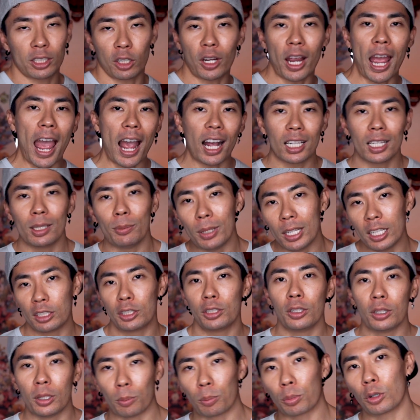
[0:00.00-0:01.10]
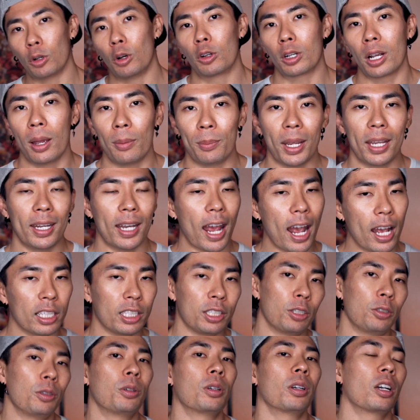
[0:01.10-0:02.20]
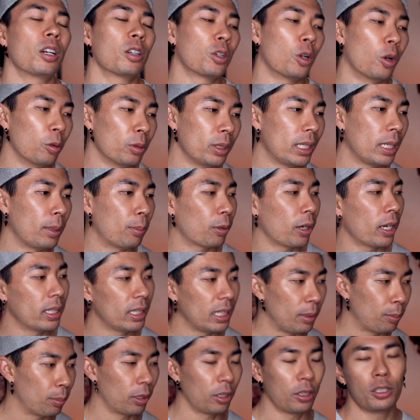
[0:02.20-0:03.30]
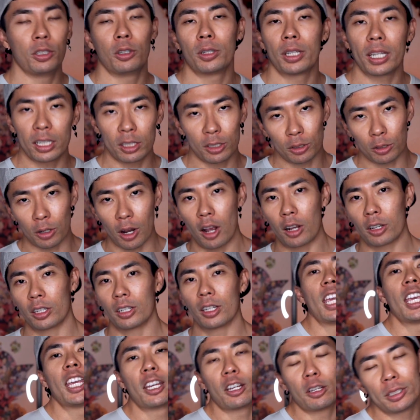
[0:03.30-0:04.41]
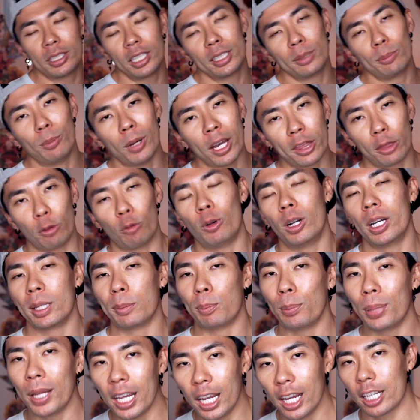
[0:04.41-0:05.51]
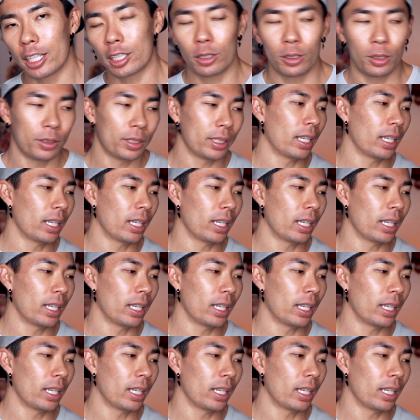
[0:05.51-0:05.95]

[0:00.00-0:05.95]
start acclimating to the program, and as you go deeper and deeper, you'll get stronger. Here's his month 1 pictures.